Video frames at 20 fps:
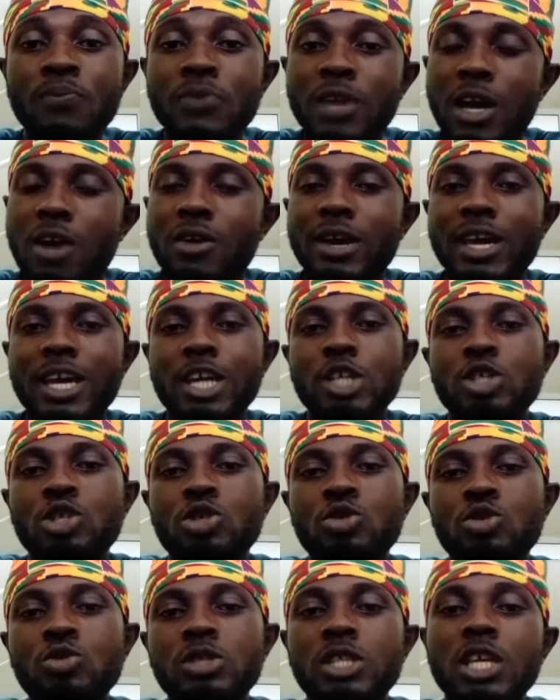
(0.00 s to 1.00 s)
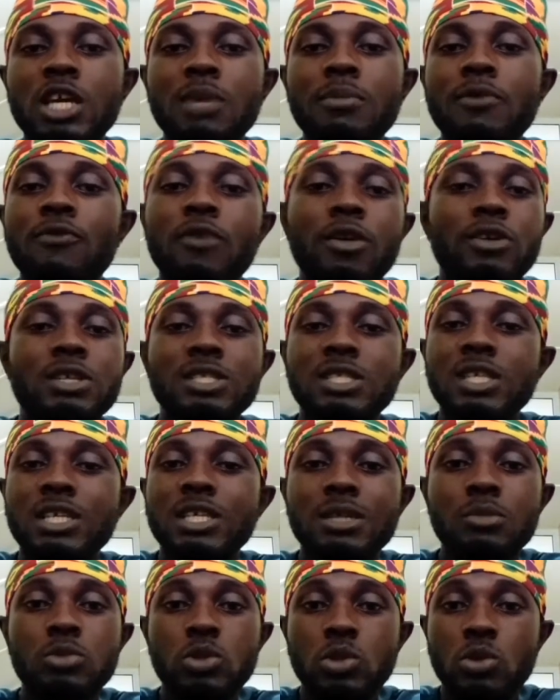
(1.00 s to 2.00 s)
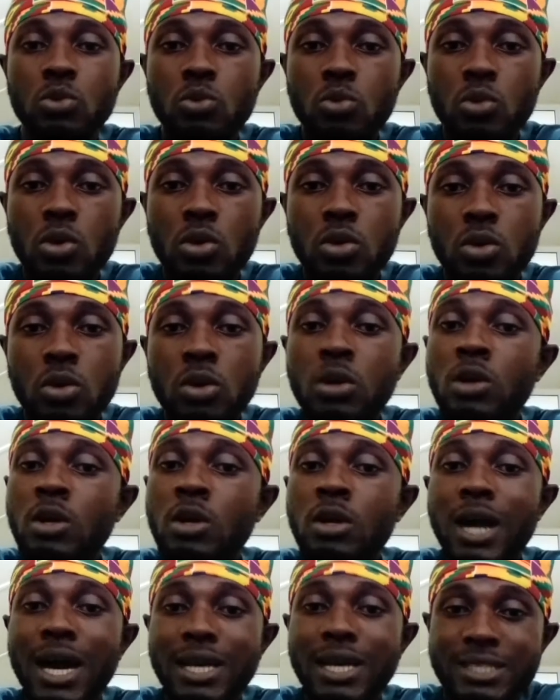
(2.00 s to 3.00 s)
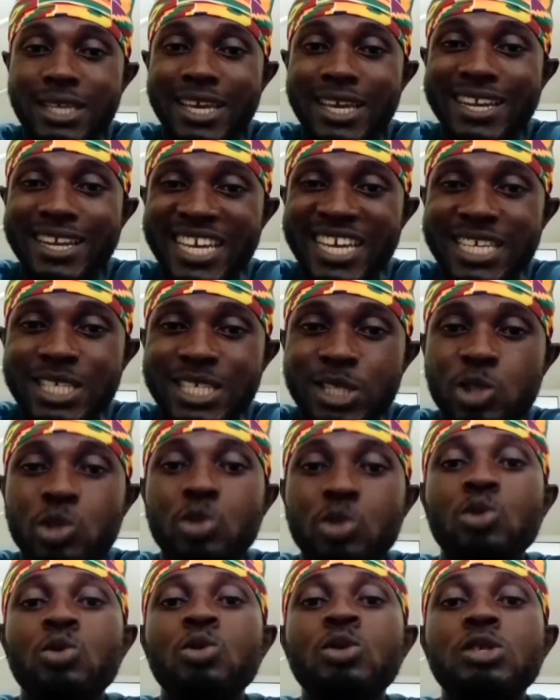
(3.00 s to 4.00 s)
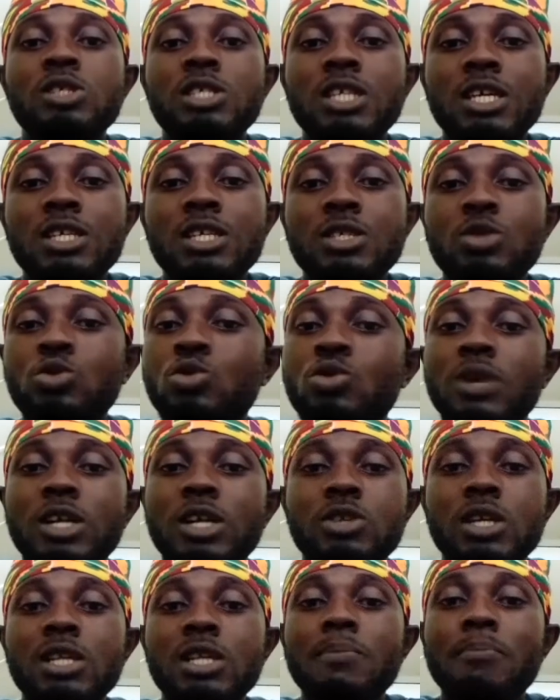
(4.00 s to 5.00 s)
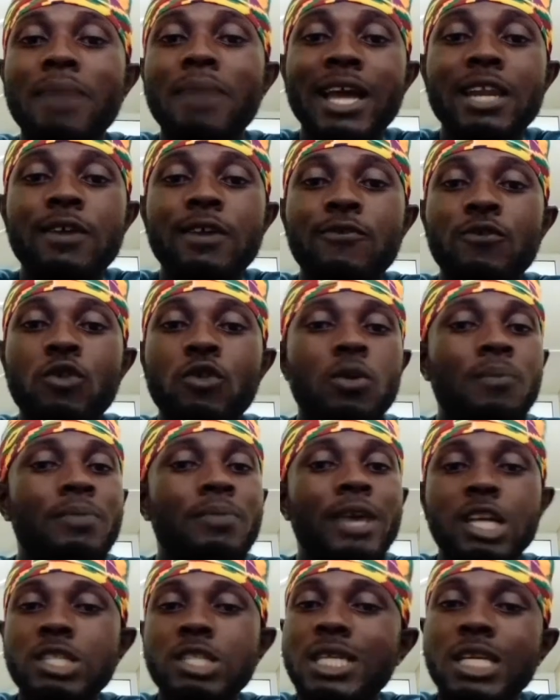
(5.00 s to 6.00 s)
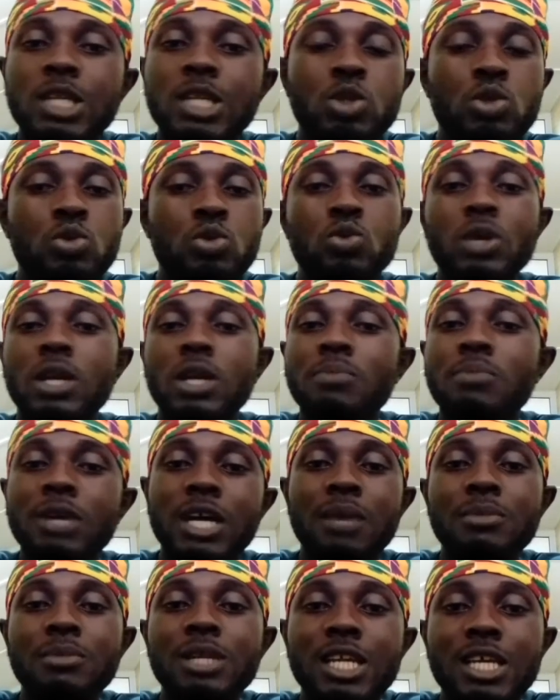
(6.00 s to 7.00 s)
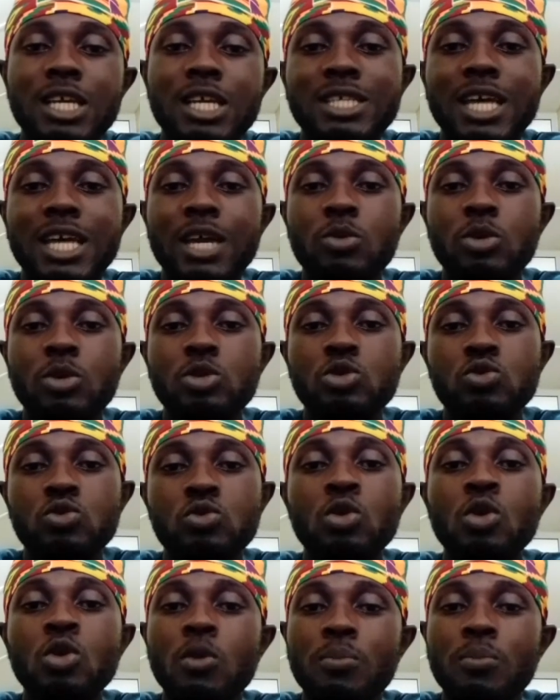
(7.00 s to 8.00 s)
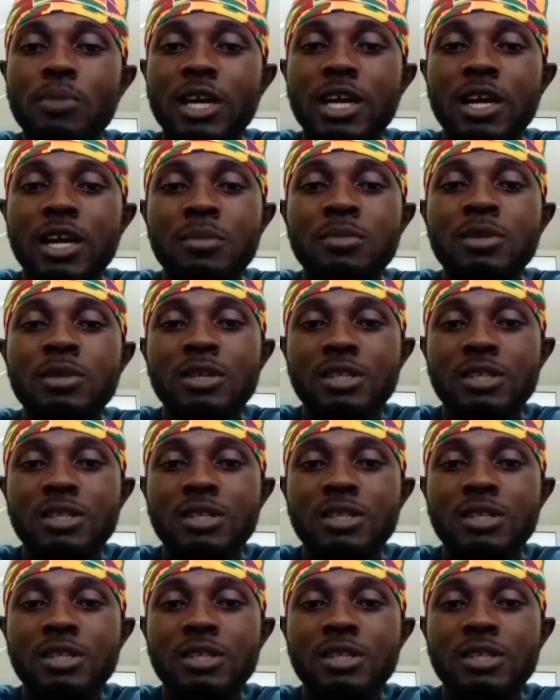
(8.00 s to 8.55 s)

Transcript: I'll urge you, take me for instance, I'm doing well as a nurse, so just do actually buy the form, enter the school and become the nurse that you want to become.